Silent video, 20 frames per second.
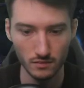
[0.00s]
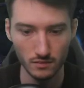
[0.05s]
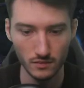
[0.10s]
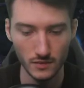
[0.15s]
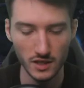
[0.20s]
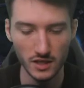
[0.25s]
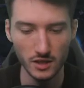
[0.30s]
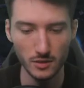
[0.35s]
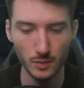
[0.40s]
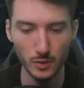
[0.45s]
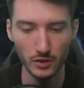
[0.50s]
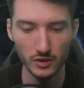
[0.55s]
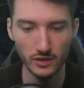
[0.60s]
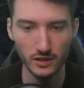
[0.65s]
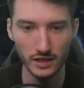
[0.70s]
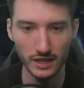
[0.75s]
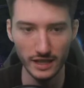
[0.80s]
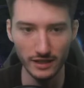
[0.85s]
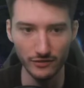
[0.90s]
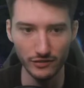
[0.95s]
This Spirit
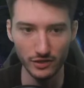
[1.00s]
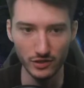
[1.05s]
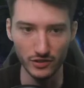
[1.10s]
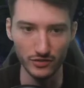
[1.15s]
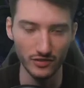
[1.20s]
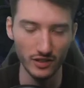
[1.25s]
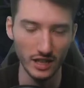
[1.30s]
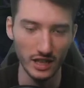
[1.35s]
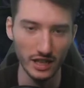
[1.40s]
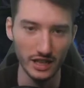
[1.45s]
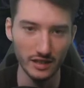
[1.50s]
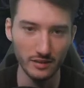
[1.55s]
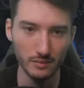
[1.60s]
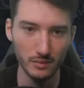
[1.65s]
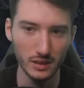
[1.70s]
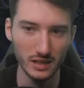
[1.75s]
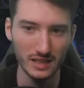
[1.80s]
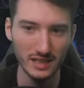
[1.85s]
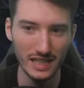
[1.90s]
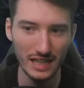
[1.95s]
deck feels fine,
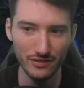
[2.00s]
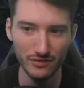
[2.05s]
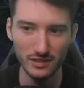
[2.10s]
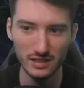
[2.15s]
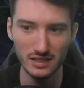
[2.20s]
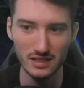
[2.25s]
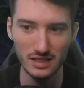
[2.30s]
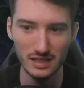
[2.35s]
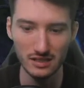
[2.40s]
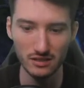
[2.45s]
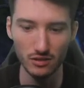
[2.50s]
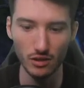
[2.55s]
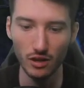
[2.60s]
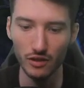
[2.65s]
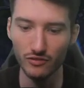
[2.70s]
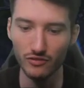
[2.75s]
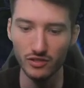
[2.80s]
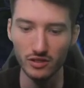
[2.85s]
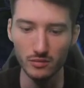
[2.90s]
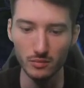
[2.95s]
but it definitely does not
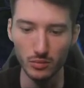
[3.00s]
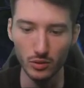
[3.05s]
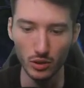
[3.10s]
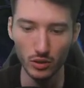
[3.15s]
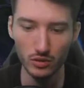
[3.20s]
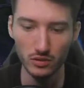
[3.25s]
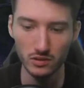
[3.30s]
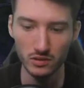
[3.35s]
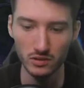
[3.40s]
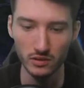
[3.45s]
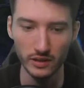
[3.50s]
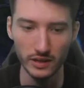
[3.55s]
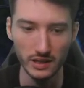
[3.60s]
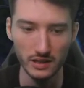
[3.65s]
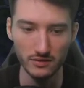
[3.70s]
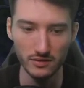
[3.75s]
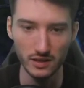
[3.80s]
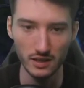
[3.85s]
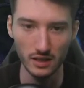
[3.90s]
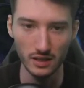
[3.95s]
feel broke or
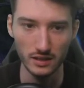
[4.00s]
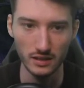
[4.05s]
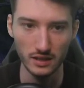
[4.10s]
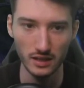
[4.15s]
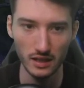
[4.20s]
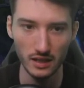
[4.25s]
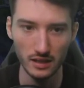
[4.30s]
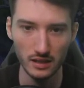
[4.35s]
anything like that.